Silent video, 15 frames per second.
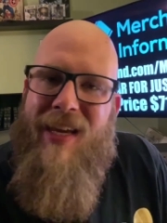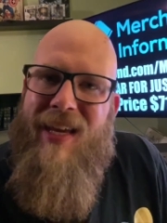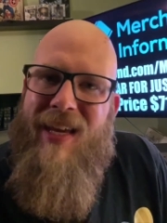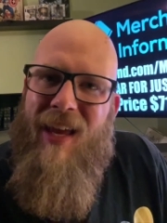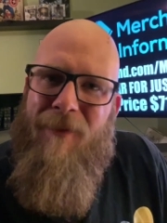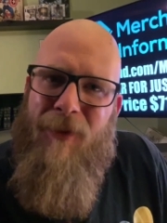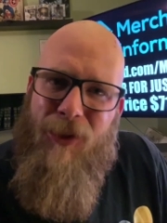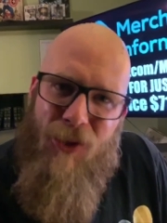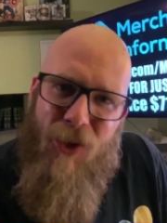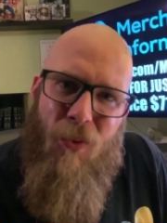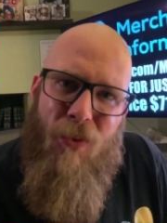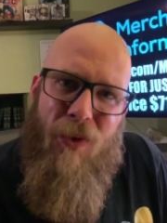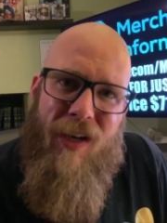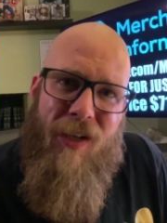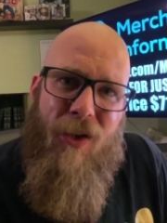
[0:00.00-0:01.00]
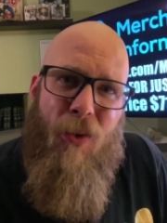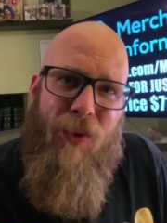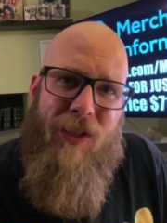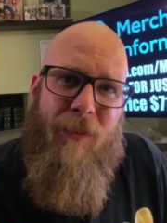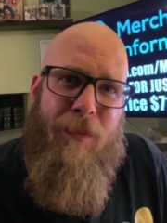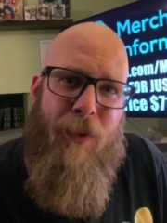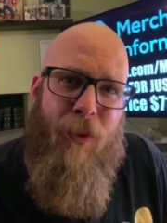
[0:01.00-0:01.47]
If you don't want to go
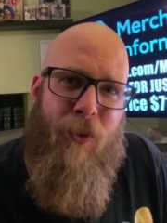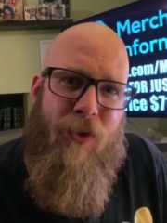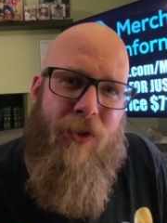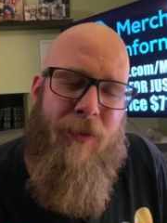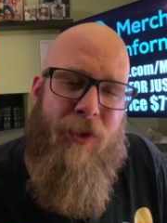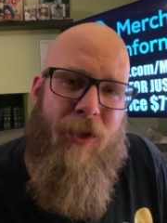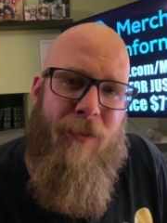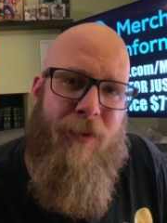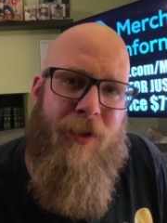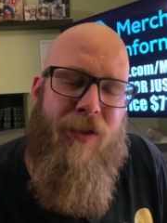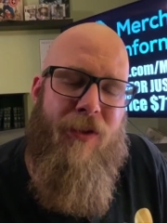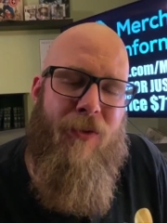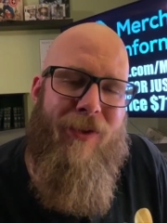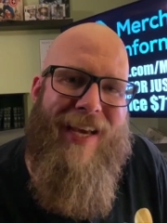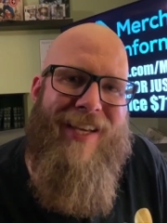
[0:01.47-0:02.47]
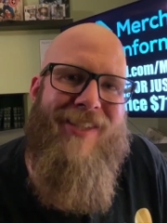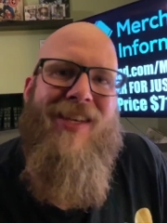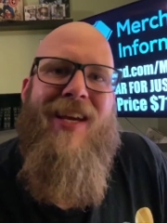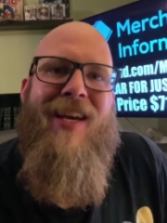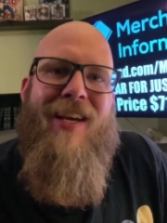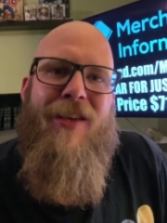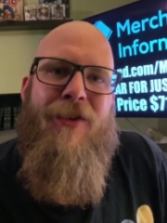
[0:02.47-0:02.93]
with the Pro subscription though, guys,
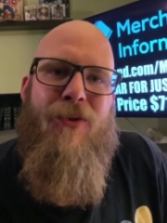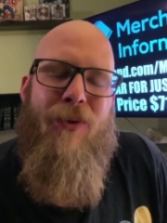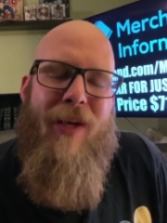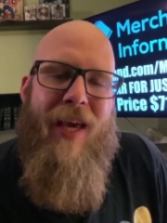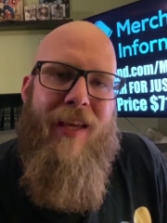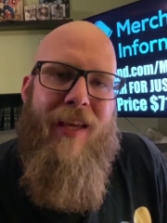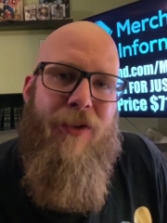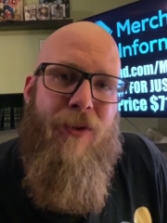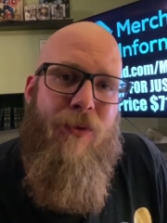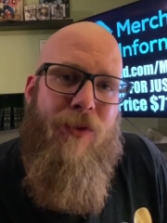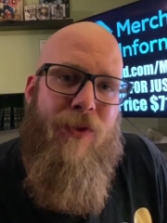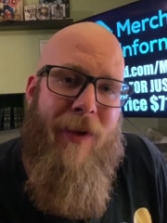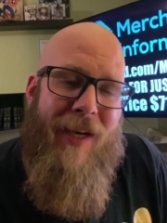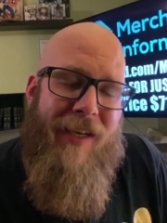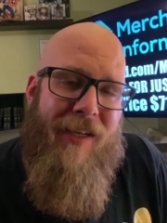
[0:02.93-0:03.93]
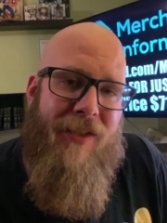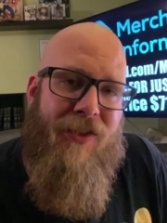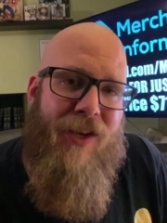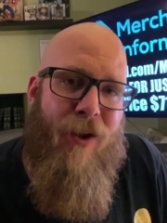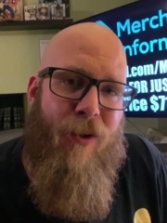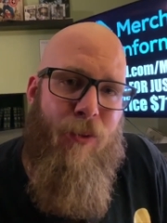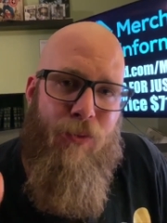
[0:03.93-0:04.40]
you can use my
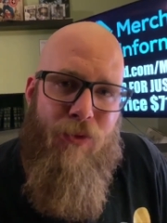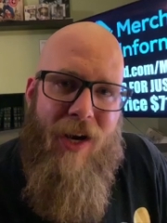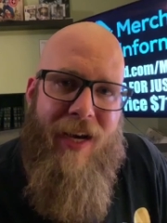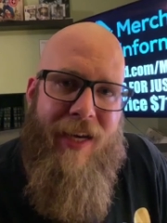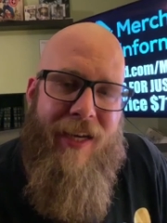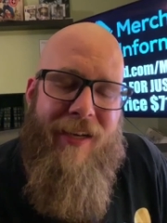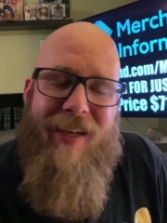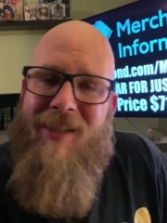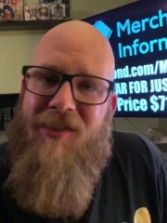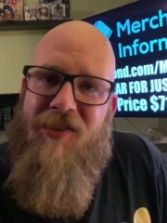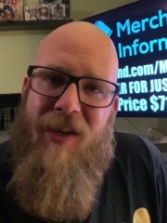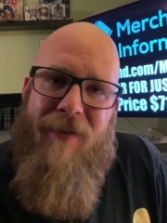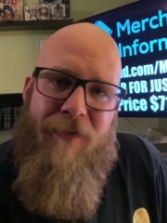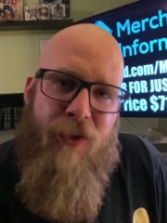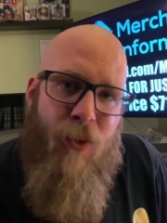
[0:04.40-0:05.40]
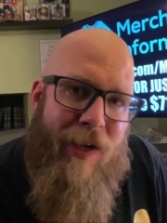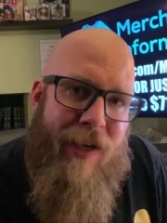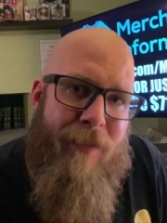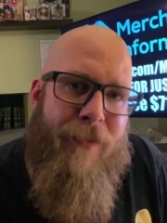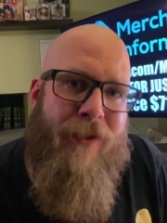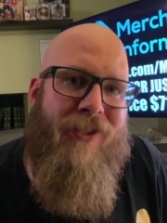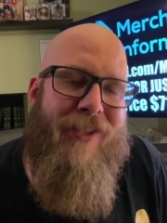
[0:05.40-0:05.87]
discount Ryan and save
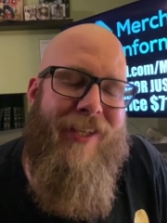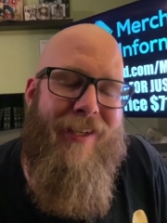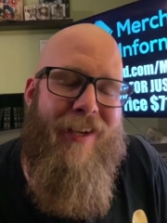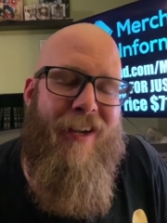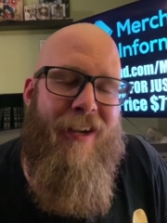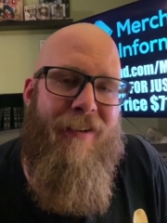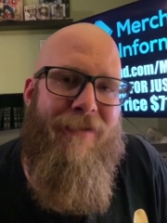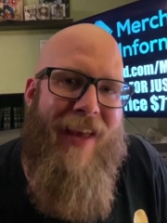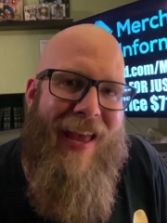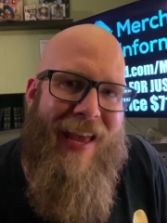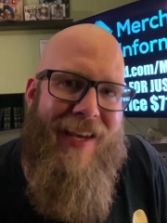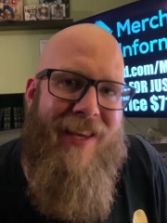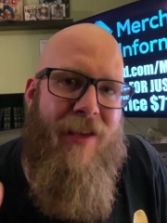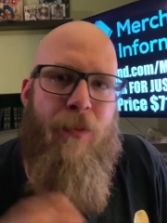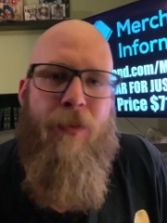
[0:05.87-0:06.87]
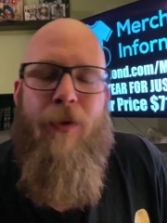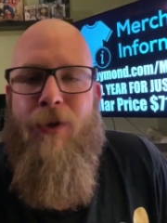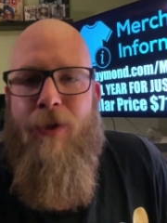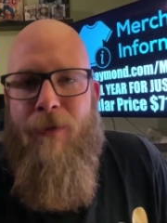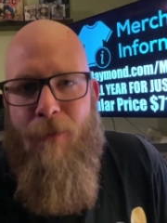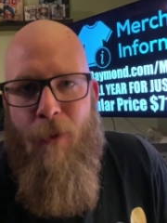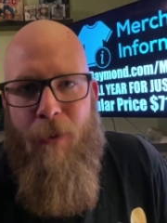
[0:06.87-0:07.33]
twenty percent off any Merch
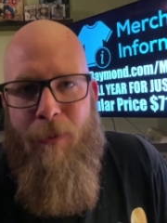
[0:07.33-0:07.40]
Informer